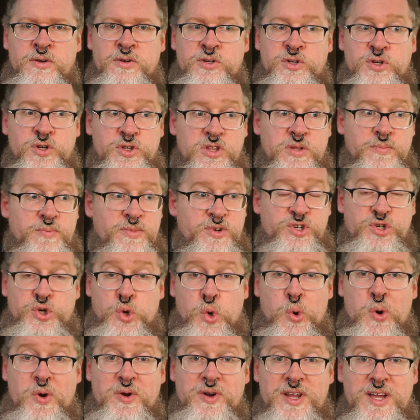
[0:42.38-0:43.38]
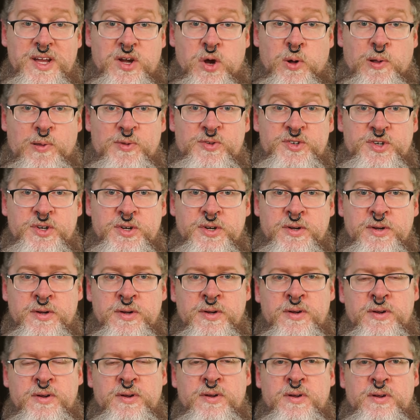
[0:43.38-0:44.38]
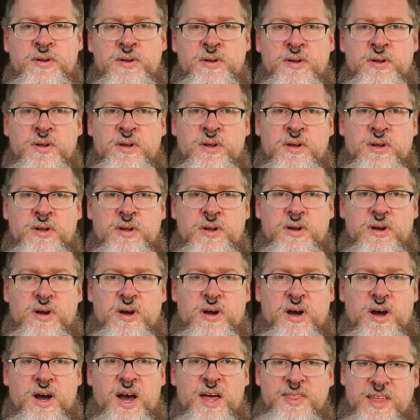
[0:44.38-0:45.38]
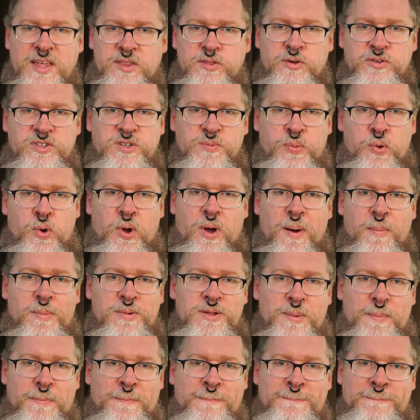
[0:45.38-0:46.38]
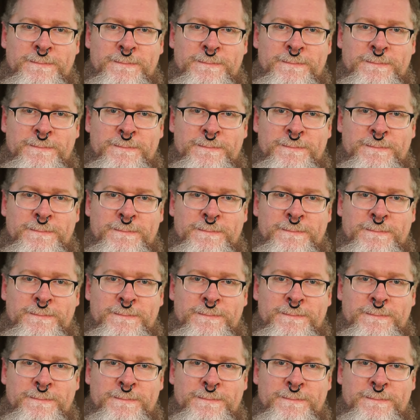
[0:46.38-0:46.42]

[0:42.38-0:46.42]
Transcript: to the majority culture, I think there's a problem.